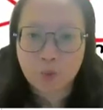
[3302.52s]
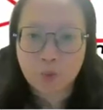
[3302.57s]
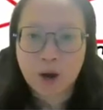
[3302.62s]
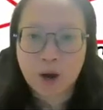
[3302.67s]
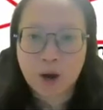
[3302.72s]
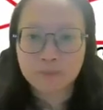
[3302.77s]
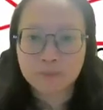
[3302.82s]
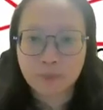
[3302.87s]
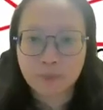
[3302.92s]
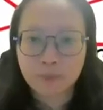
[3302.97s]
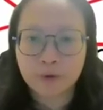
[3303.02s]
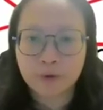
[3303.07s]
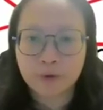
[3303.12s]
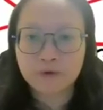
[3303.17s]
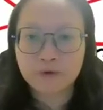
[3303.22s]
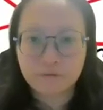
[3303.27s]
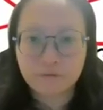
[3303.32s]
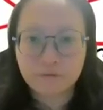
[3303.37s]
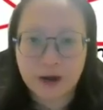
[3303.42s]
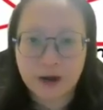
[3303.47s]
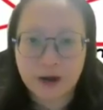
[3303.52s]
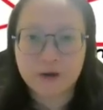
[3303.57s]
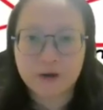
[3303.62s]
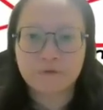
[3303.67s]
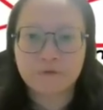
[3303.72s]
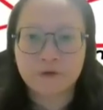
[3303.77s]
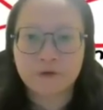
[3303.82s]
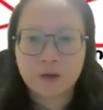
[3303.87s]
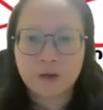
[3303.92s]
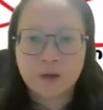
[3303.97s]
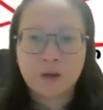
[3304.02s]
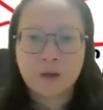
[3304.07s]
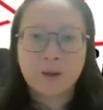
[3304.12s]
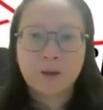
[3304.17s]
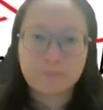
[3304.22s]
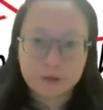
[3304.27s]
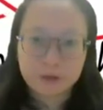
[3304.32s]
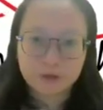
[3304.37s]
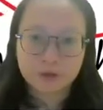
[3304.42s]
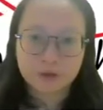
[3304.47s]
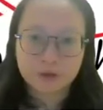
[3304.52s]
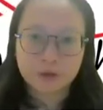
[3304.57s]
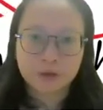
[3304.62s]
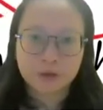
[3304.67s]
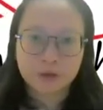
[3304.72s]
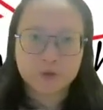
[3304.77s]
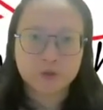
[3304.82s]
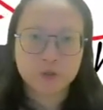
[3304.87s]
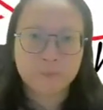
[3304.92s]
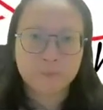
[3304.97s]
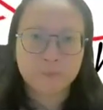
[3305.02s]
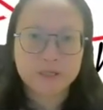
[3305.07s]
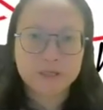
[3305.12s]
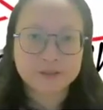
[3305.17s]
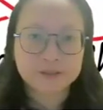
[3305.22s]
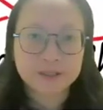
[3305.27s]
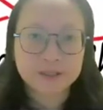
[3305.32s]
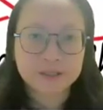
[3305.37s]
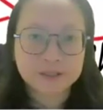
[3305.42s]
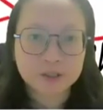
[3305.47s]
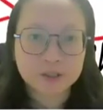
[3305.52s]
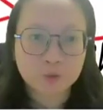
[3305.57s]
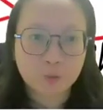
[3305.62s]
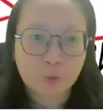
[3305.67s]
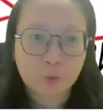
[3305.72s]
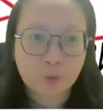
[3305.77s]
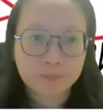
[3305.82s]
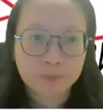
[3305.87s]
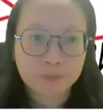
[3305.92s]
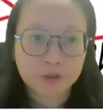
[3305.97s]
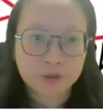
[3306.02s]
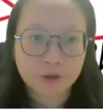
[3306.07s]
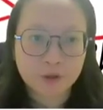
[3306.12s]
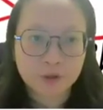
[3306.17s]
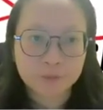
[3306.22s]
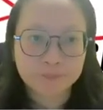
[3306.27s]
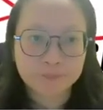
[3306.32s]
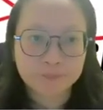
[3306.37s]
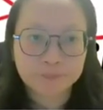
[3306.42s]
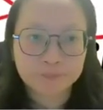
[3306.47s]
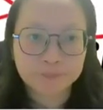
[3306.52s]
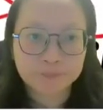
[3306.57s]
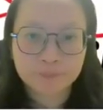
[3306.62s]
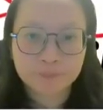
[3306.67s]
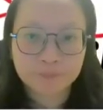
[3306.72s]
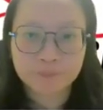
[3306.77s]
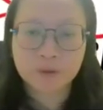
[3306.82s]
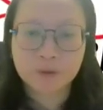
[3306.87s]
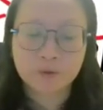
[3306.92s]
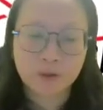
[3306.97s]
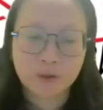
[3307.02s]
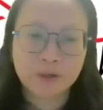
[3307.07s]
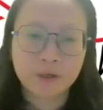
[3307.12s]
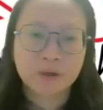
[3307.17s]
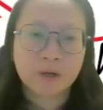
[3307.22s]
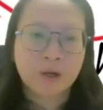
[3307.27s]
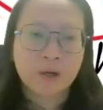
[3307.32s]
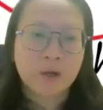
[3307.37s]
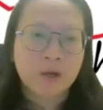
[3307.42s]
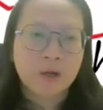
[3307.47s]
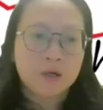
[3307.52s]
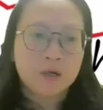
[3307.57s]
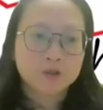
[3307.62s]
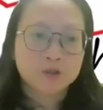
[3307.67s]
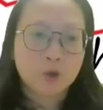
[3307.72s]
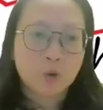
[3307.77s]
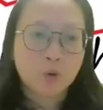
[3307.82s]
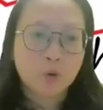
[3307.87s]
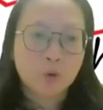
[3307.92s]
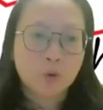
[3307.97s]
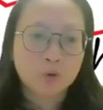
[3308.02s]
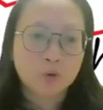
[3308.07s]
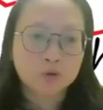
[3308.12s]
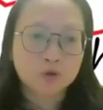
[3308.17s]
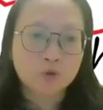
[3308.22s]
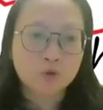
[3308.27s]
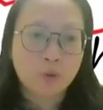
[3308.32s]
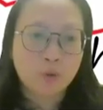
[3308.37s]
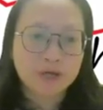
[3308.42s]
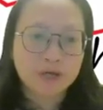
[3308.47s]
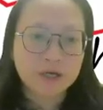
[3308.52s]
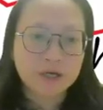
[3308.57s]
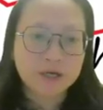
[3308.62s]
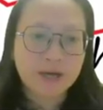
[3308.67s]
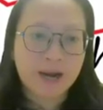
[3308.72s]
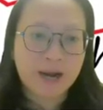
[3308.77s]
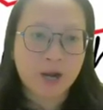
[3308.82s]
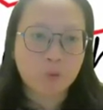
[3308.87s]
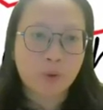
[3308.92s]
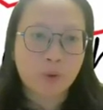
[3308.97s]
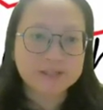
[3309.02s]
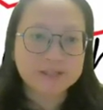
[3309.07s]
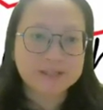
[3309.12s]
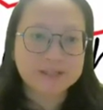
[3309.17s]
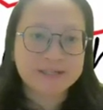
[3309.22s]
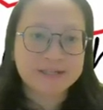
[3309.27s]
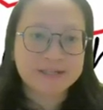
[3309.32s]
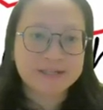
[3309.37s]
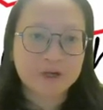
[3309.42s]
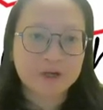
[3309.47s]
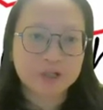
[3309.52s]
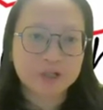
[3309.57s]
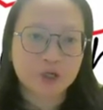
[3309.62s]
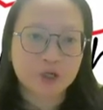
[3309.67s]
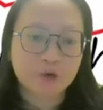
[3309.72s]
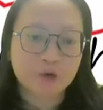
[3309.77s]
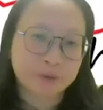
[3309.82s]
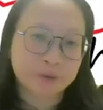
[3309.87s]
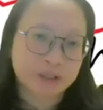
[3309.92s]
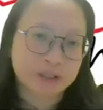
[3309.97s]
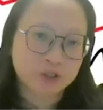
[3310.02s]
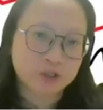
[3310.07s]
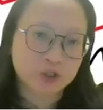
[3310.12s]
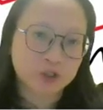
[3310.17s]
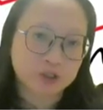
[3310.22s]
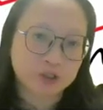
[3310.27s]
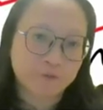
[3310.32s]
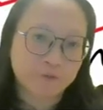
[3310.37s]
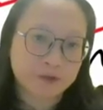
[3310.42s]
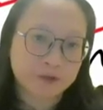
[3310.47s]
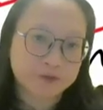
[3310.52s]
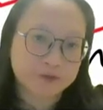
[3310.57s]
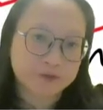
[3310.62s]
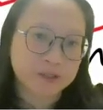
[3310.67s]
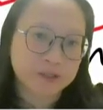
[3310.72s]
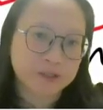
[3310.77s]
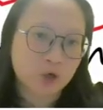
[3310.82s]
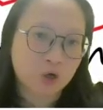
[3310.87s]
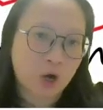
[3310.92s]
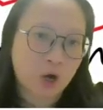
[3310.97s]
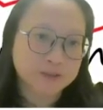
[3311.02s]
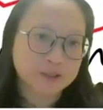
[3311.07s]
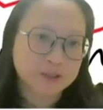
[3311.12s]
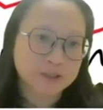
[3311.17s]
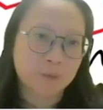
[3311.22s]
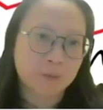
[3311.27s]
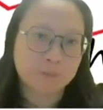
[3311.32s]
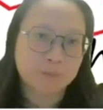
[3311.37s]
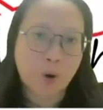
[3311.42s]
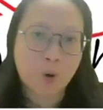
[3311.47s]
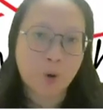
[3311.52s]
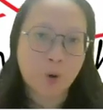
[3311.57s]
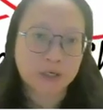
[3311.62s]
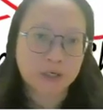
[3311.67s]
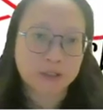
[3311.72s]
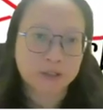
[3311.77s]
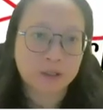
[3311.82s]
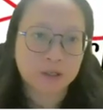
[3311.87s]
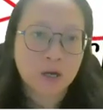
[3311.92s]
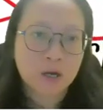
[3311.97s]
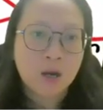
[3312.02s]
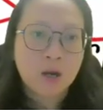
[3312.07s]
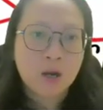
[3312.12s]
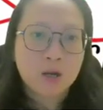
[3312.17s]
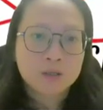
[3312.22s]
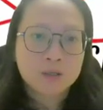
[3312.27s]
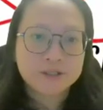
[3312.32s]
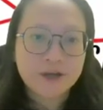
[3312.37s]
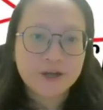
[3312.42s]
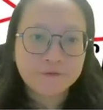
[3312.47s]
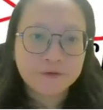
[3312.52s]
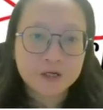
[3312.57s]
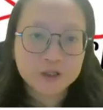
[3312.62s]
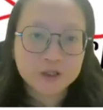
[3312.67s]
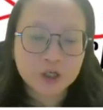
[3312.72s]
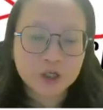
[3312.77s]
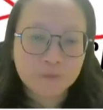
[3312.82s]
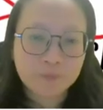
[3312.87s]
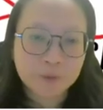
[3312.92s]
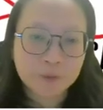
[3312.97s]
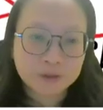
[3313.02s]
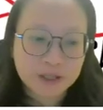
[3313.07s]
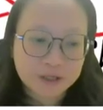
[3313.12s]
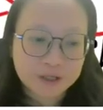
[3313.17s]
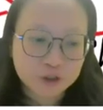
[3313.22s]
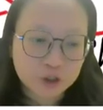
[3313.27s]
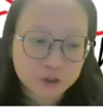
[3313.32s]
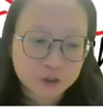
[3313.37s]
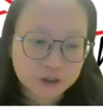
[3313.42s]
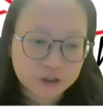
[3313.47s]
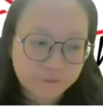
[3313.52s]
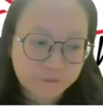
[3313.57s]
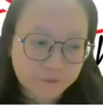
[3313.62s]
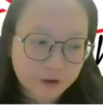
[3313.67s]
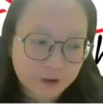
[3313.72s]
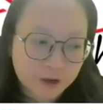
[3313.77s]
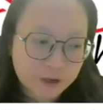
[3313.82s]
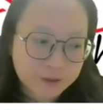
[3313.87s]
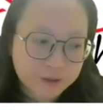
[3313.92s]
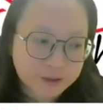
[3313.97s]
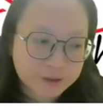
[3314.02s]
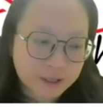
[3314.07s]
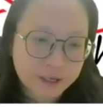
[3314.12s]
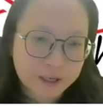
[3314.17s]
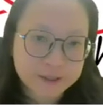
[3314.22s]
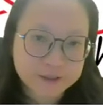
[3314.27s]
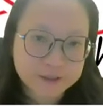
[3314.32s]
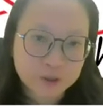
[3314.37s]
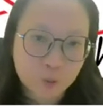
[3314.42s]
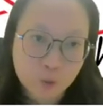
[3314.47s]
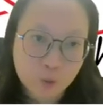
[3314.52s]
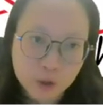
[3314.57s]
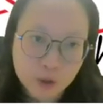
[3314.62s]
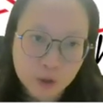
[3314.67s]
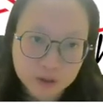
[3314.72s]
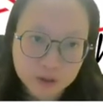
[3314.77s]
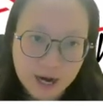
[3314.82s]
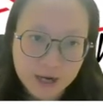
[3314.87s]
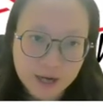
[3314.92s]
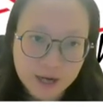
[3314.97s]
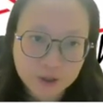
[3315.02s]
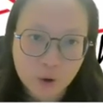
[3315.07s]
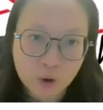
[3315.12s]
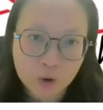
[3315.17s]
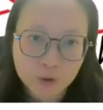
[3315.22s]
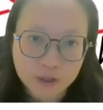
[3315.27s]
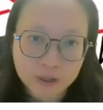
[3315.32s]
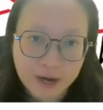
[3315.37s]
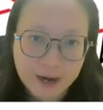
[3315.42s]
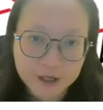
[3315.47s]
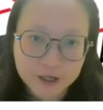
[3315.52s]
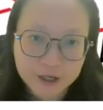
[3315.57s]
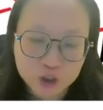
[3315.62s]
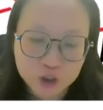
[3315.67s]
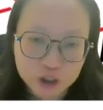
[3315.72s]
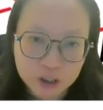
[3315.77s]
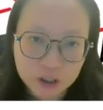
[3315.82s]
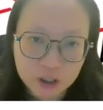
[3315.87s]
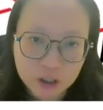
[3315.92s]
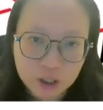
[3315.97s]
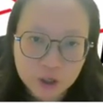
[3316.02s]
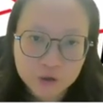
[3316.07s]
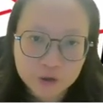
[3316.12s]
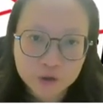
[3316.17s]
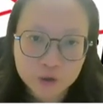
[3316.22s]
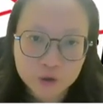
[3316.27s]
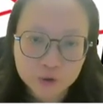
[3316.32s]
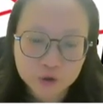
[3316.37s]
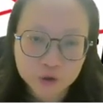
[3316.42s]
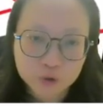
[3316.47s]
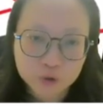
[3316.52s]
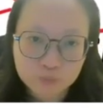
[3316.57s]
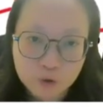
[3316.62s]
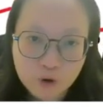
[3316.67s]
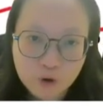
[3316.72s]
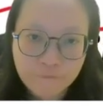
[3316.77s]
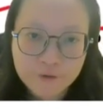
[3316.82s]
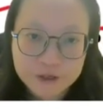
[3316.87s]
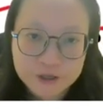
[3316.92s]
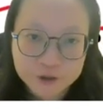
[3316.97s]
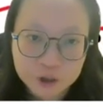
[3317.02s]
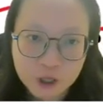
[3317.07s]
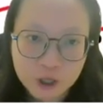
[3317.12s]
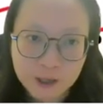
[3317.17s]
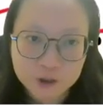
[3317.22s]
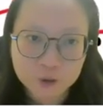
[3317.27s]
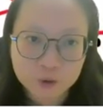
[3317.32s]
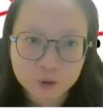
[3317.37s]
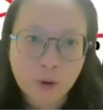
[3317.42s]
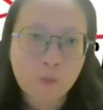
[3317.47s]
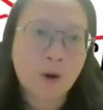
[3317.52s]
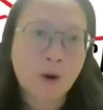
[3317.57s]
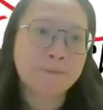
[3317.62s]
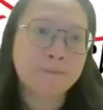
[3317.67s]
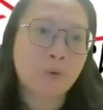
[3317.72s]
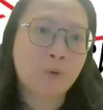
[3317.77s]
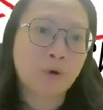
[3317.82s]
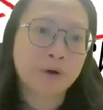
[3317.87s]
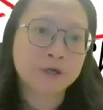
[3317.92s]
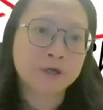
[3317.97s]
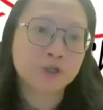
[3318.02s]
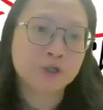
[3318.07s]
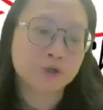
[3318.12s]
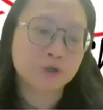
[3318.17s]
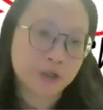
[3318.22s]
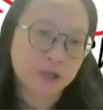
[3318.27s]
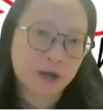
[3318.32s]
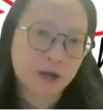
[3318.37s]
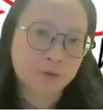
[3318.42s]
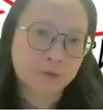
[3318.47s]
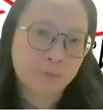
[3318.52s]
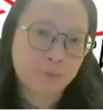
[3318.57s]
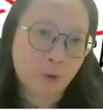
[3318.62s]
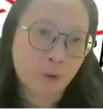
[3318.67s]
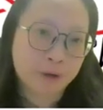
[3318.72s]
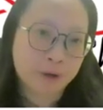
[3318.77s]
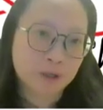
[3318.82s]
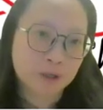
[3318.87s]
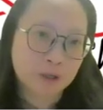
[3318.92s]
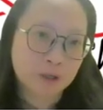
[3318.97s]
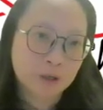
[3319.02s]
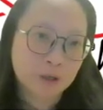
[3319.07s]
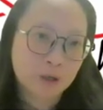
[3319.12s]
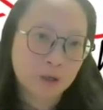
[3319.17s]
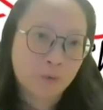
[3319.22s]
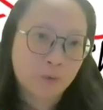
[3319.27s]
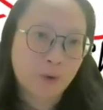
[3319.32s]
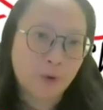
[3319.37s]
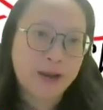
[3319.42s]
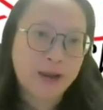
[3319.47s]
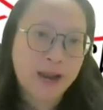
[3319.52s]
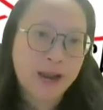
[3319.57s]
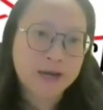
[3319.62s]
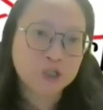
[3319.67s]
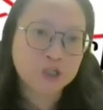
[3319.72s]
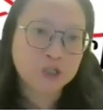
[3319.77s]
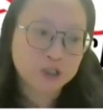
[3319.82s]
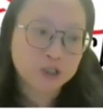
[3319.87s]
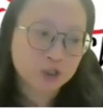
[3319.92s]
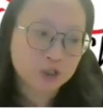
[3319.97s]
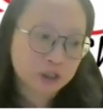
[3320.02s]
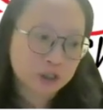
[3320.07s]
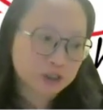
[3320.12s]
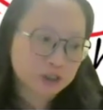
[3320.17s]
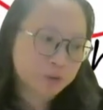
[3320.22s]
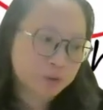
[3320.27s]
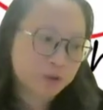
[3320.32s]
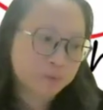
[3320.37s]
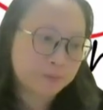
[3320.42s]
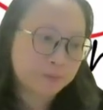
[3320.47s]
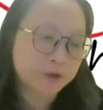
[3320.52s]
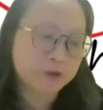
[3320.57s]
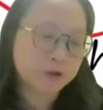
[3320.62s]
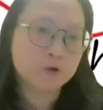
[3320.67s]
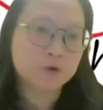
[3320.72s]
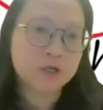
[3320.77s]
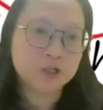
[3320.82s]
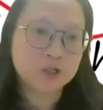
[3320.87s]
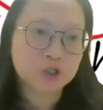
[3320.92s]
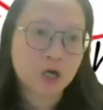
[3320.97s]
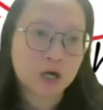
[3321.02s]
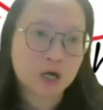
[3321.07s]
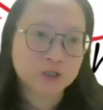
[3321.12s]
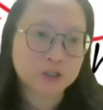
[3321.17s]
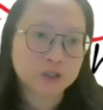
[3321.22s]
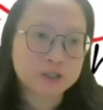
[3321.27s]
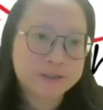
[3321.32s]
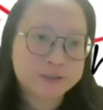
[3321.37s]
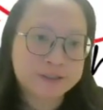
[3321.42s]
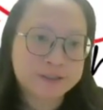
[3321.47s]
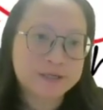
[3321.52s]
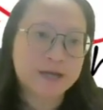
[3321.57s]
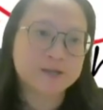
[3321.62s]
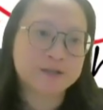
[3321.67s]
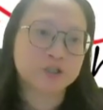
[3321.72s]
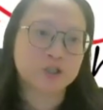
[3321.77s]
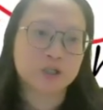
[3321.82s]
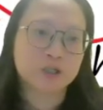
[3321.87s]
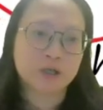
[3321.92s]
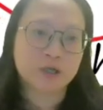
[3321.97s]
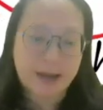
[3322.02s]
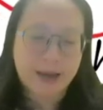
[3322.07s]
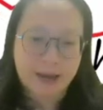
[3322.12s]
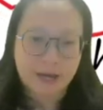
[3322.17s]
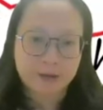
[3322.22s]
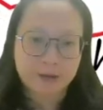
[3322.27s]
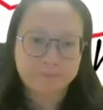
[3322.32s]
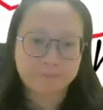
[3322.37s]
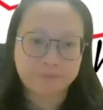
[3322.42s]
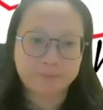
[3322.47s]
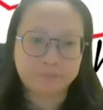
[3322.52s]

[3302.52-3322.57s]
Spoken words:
1.5 meter. So because this is 1 meter. Okay. So 29, what is the definition of potential difference across a component? Definition of potential difference is the work done or the energy to move a charge from one point to the other point. Right? Energy transferred per unit charge is the answer, A.